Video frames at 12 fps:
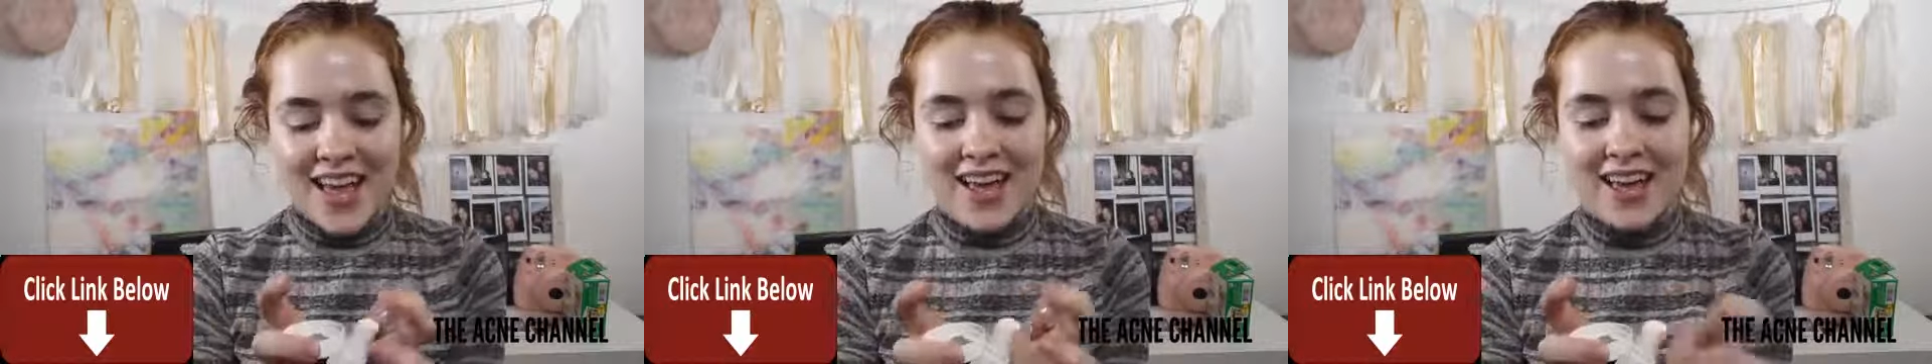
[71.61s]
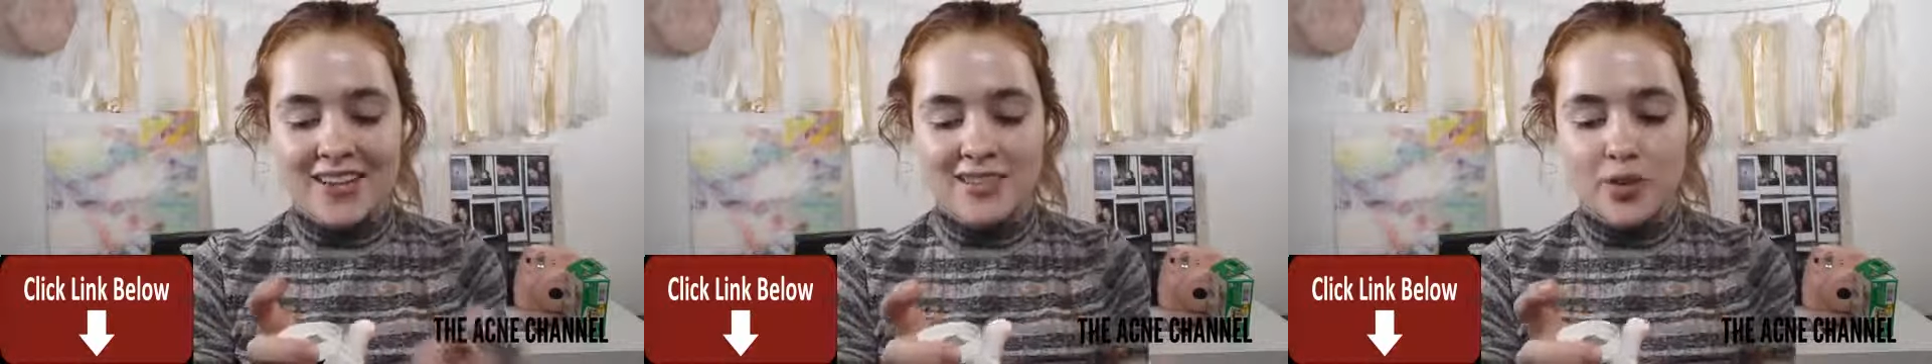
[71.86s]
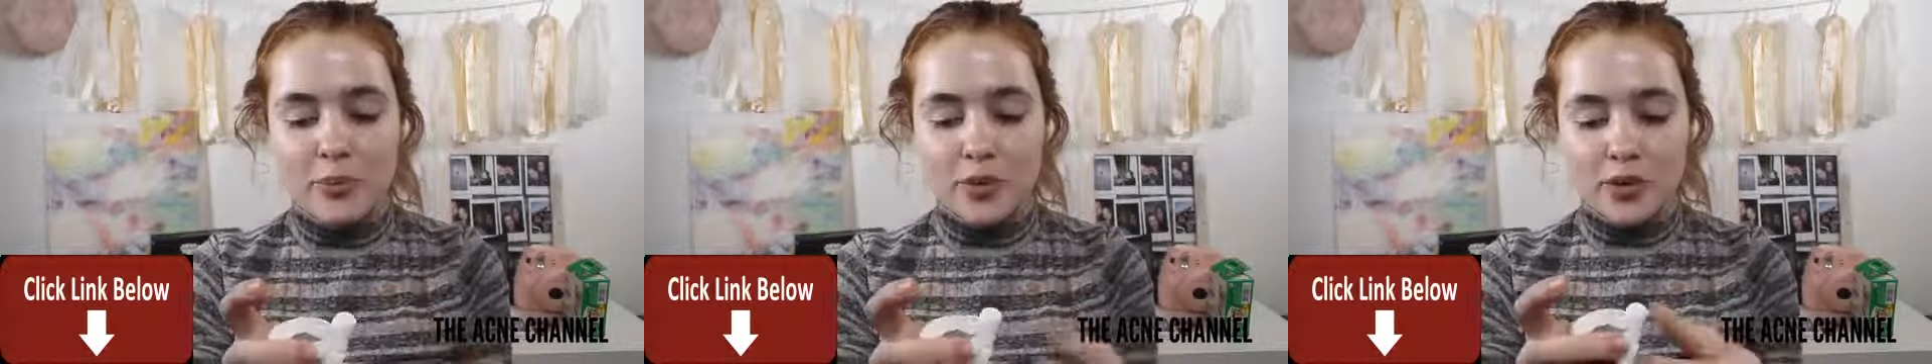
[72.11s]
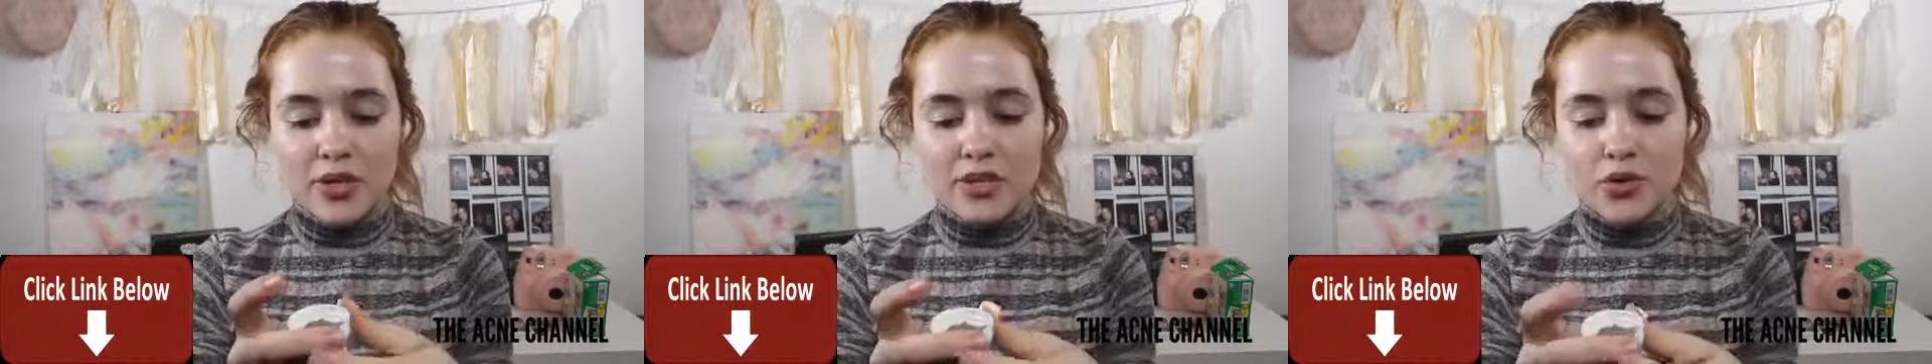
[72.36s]
it has the
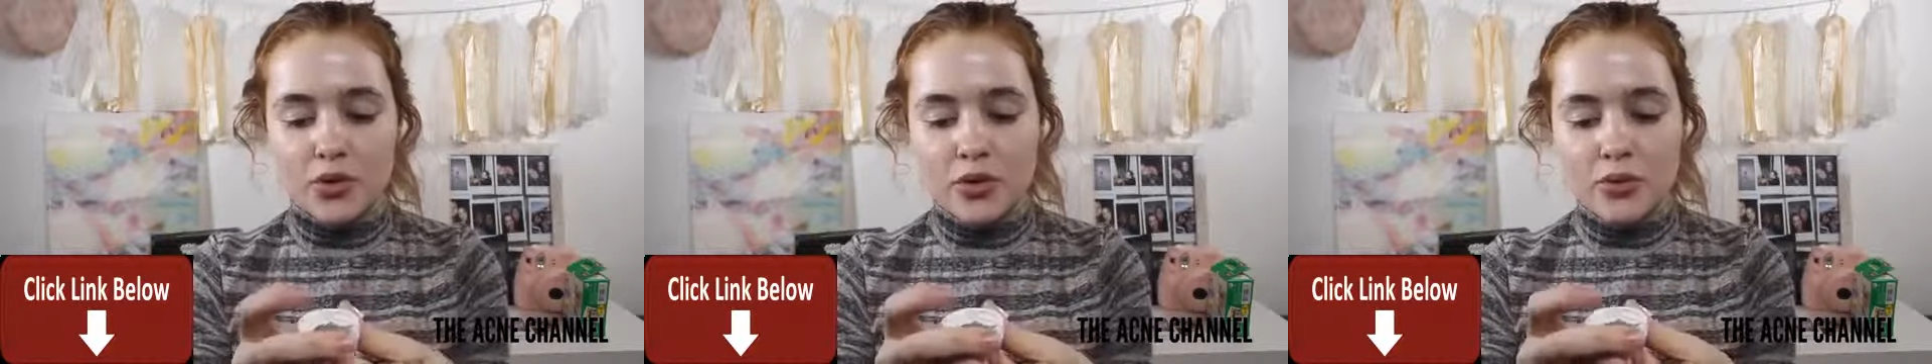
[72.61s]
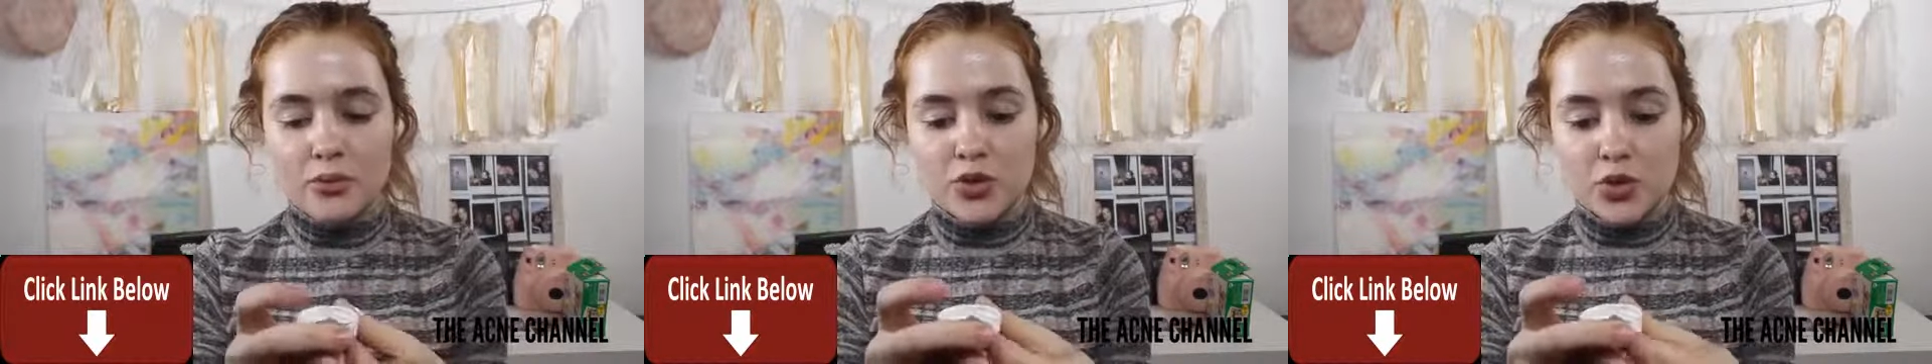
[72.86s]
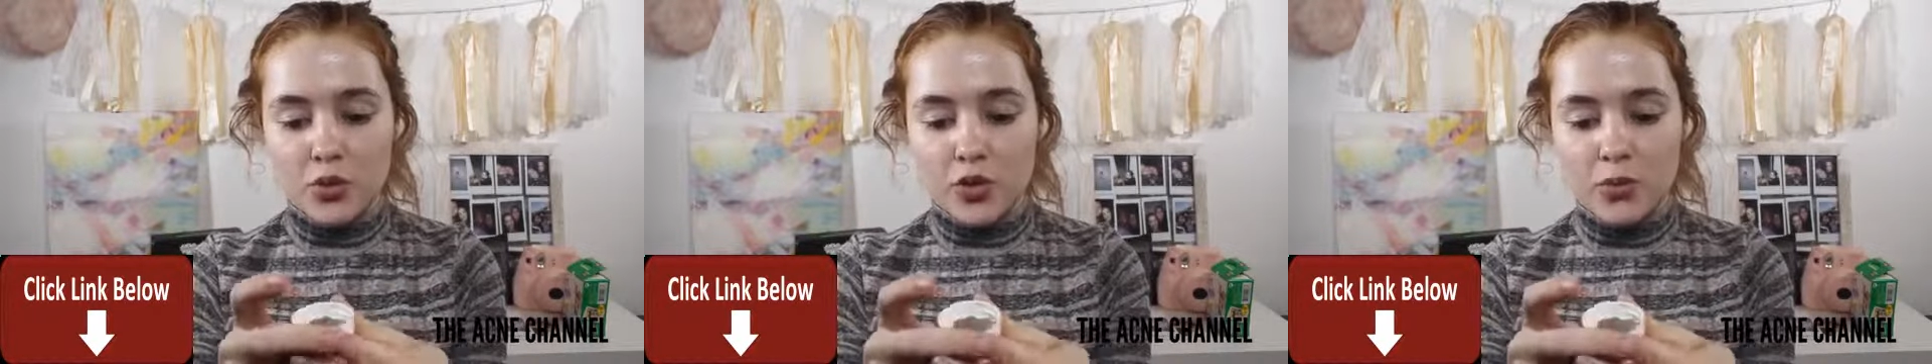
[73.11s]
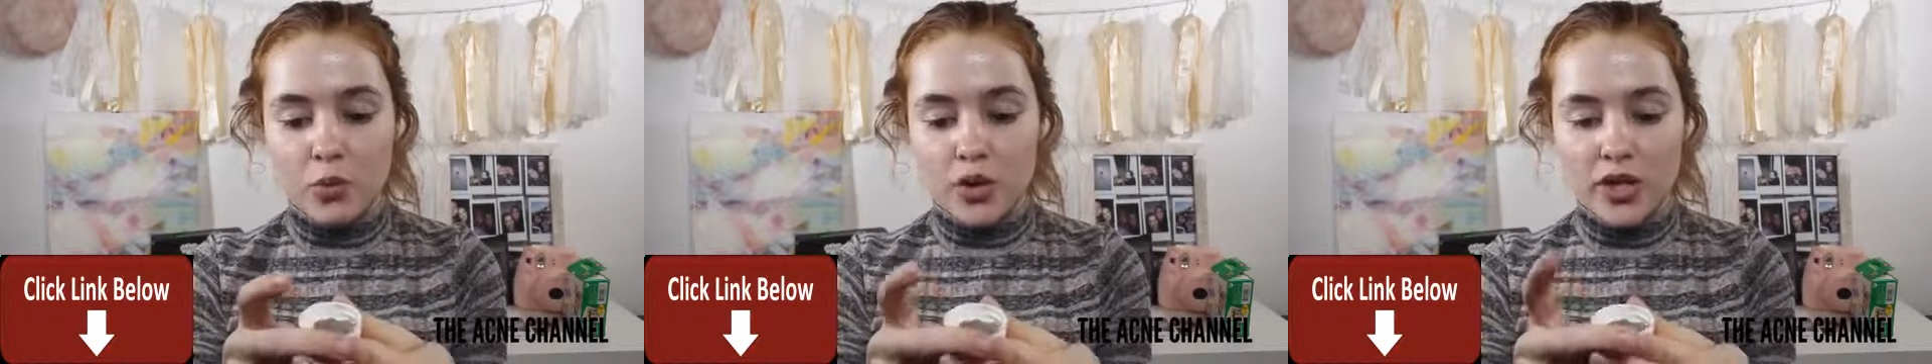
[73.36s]
ability to
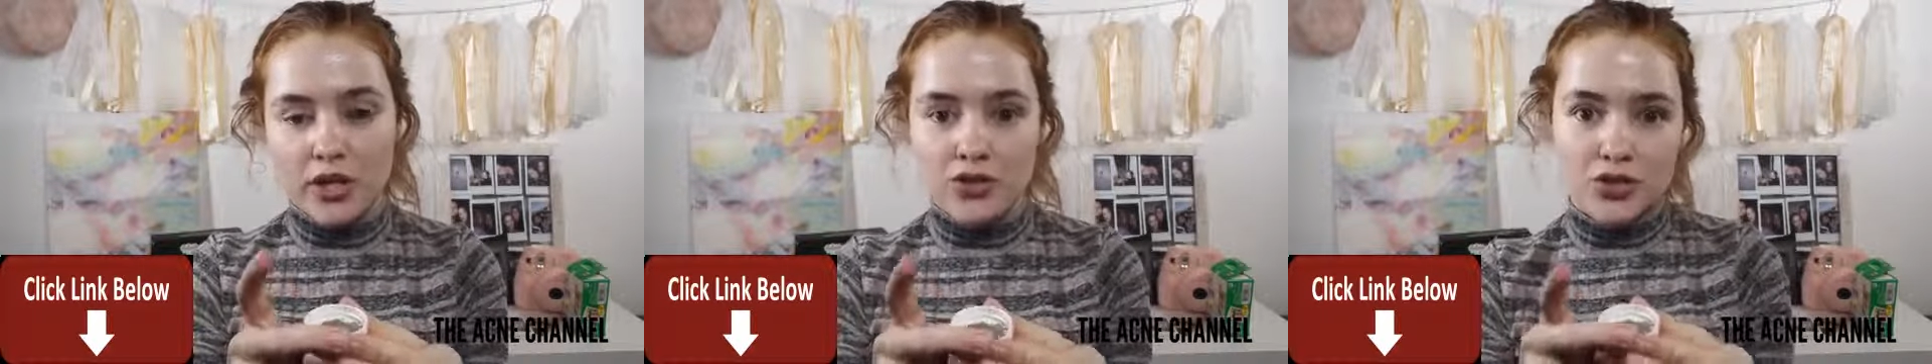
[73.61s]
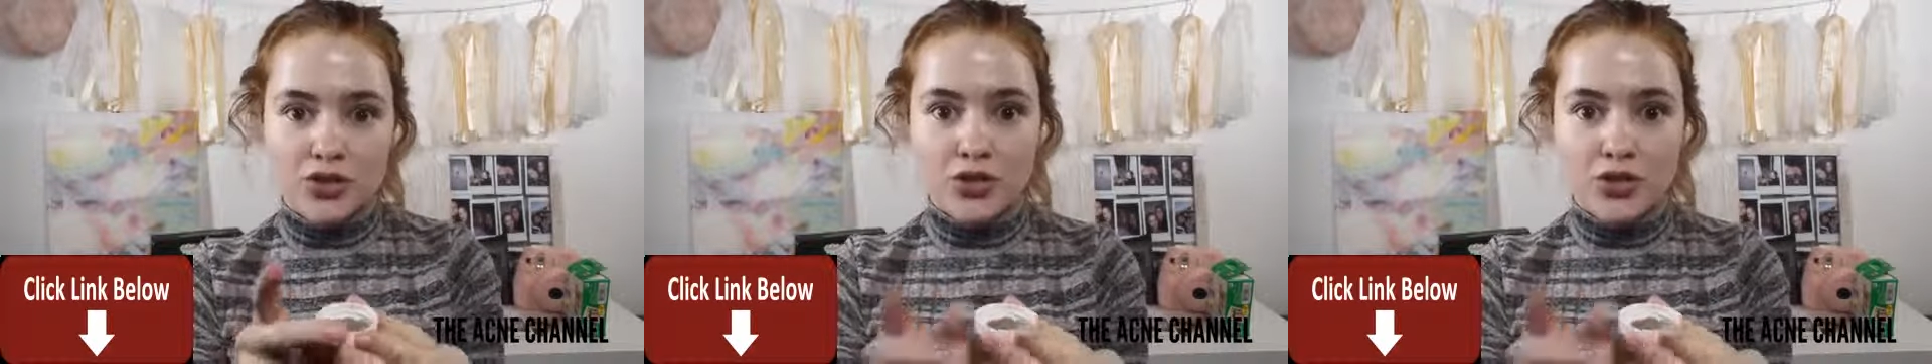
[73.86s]
absorb 100